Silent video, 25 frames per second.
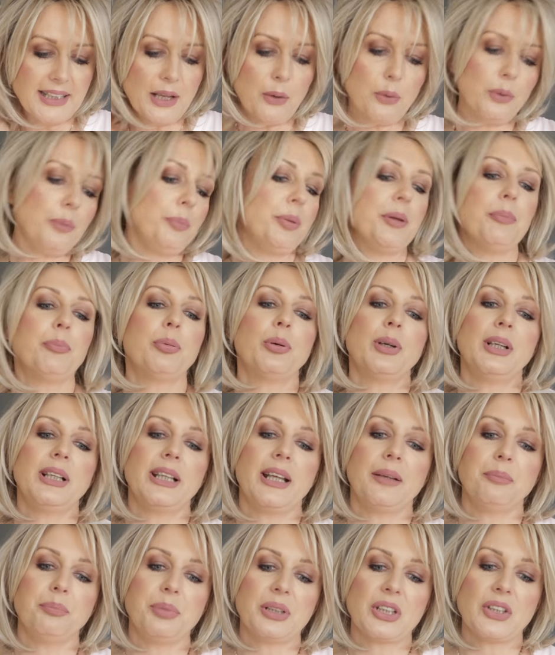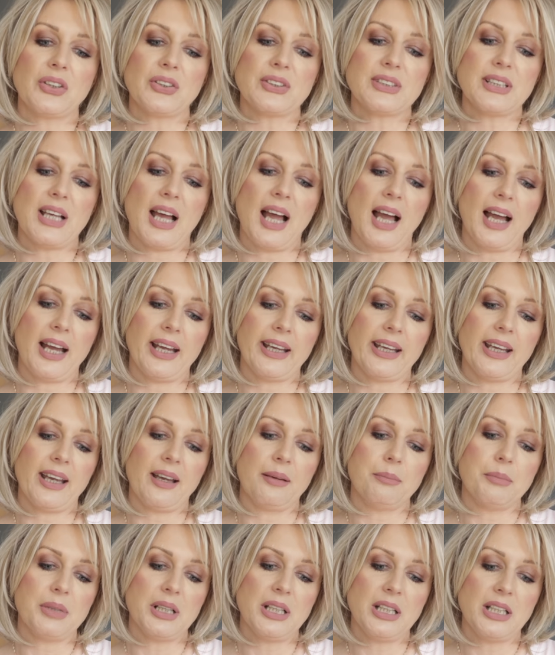that would be brilliant because I
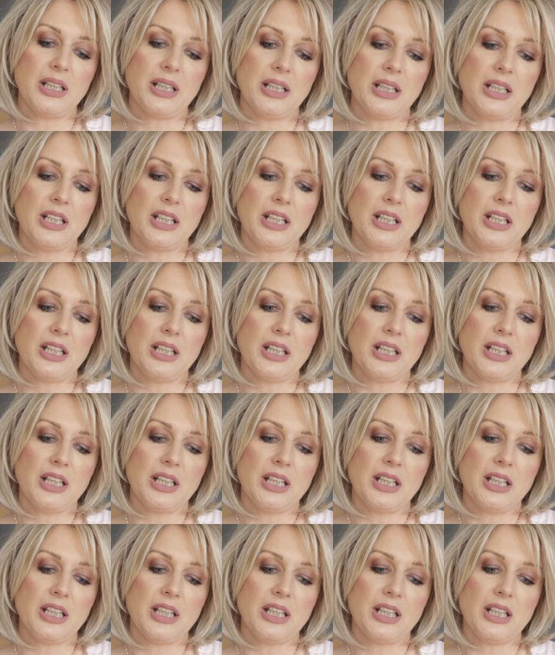am